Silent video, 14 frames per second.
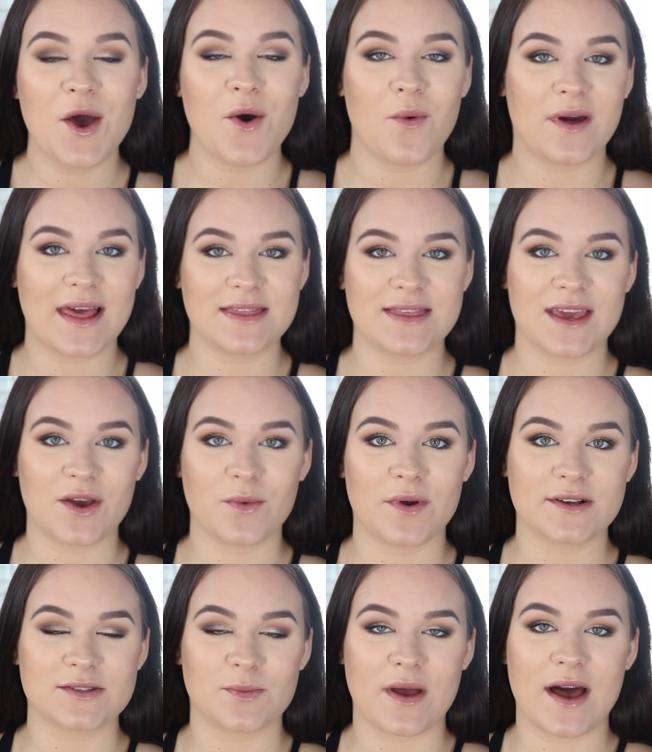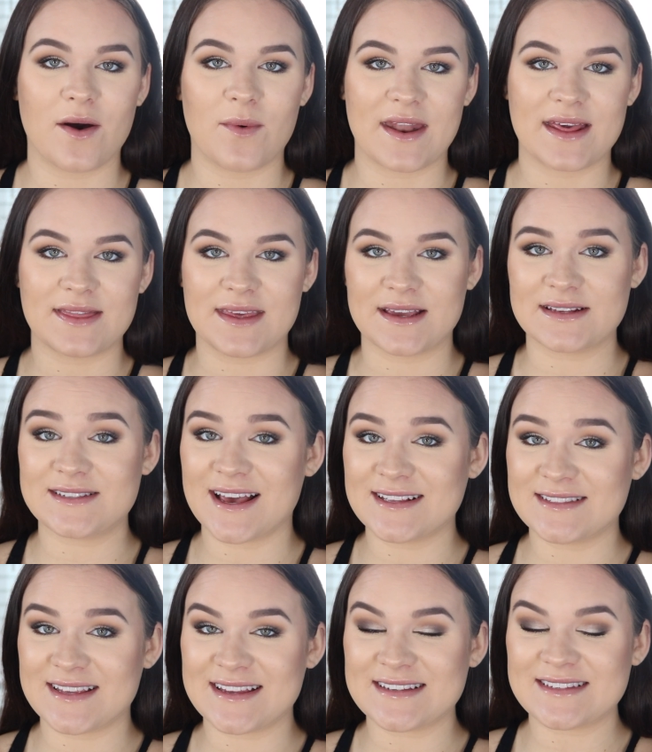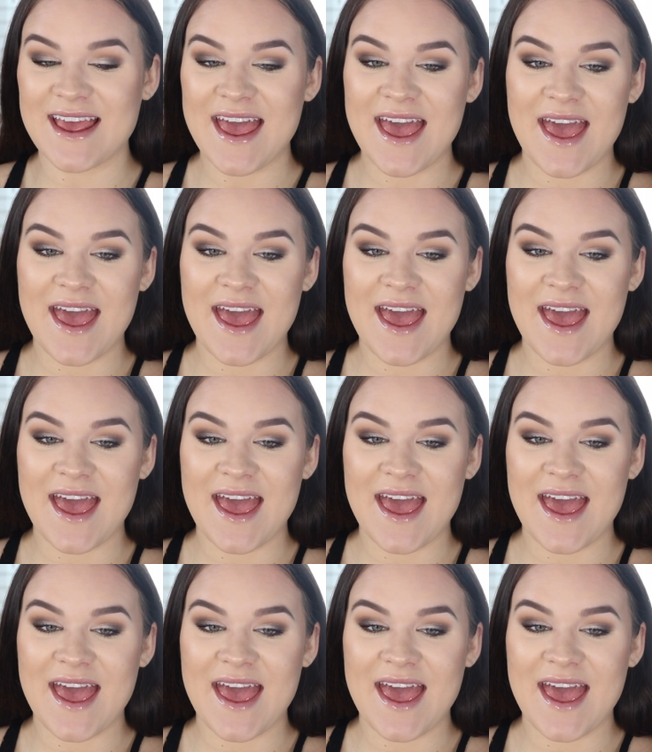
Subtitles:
what I think works well, what I think doesn't,